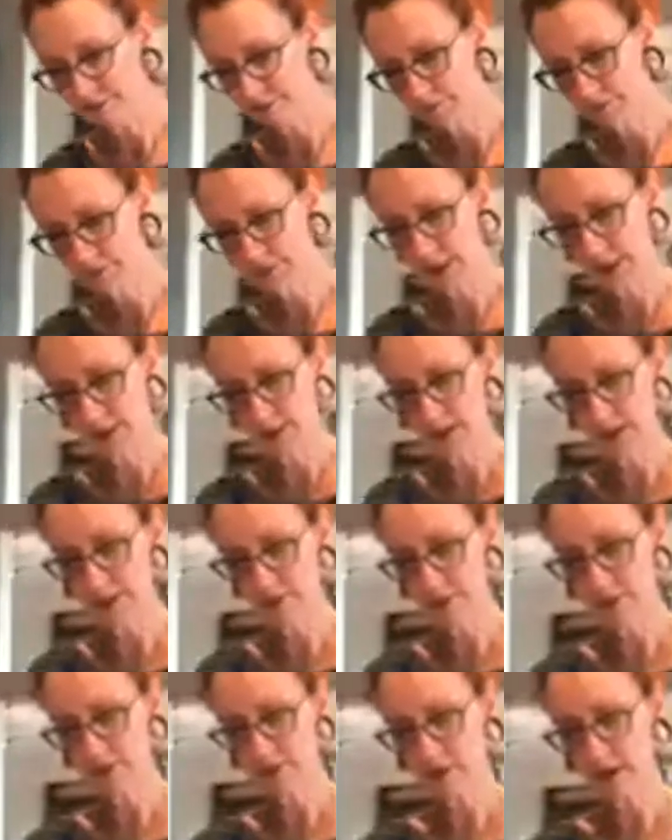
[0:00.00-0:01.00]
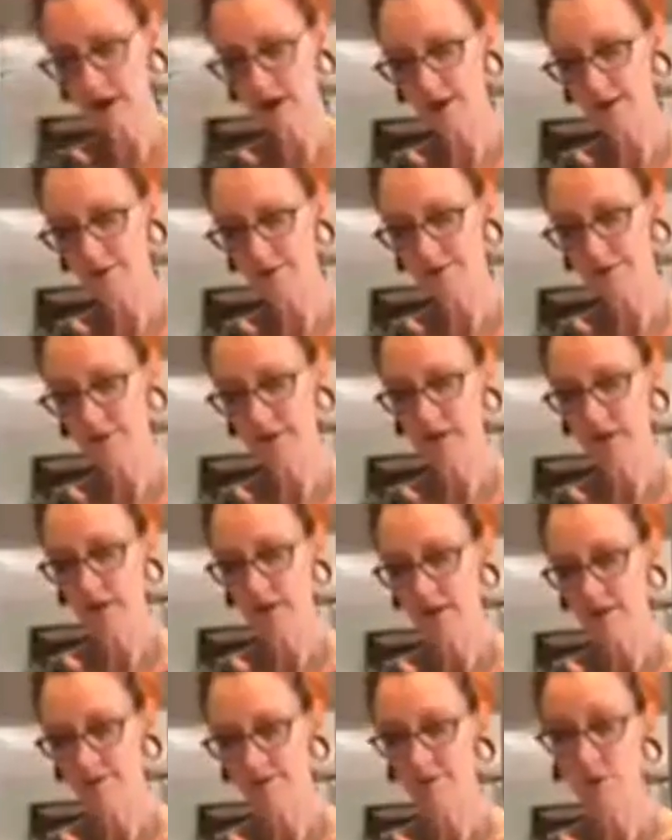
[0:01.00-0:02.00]
milligrams of
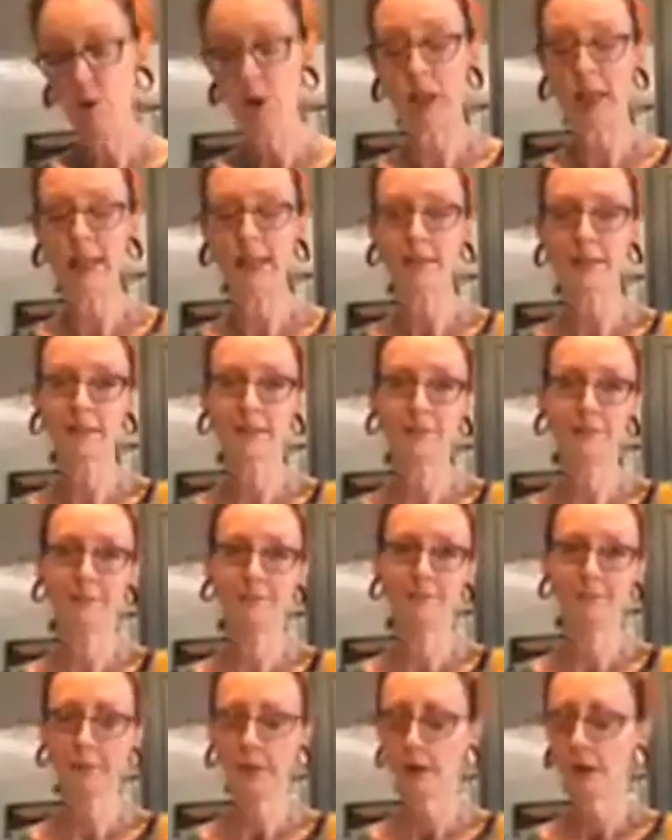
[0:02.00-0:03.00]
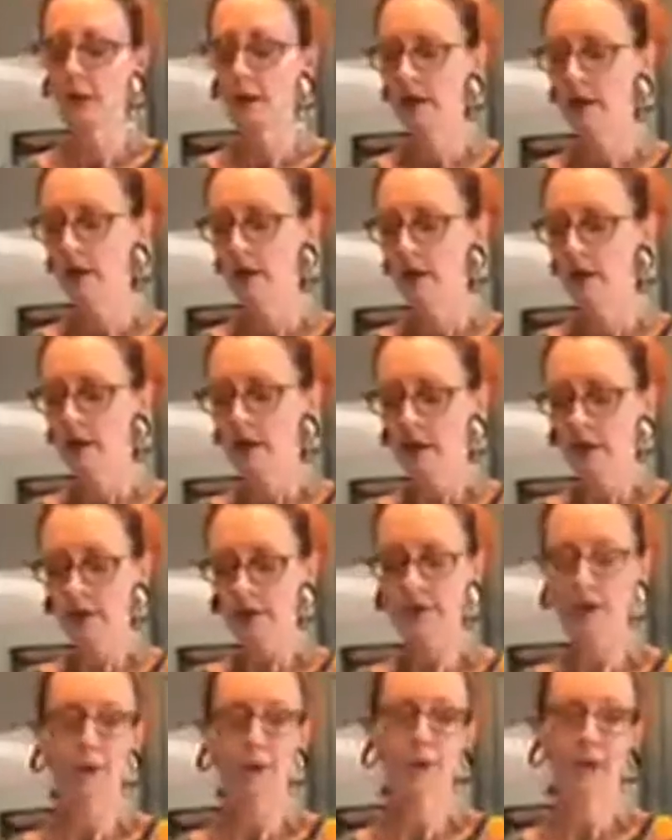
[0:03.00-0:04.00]
folate.
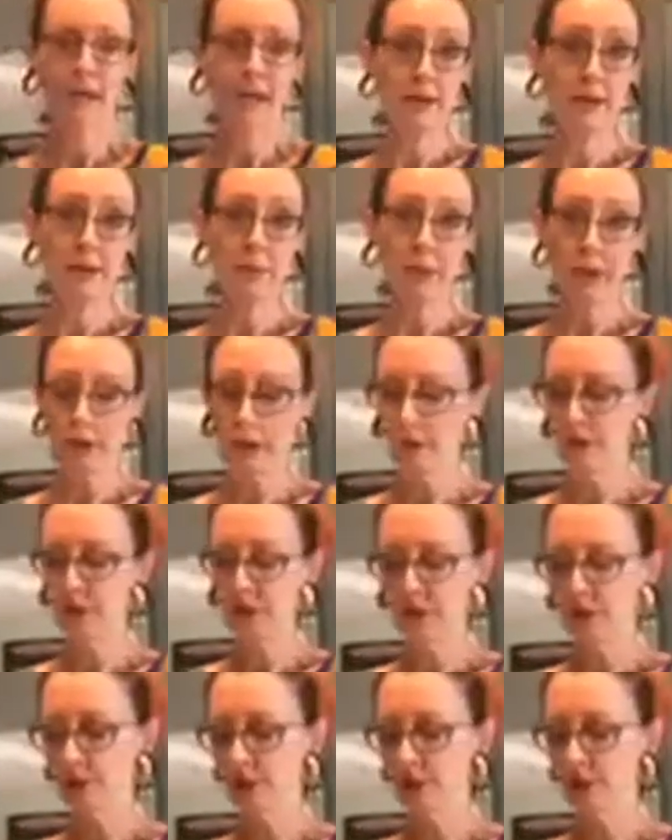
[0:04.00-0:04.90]
So then what you would do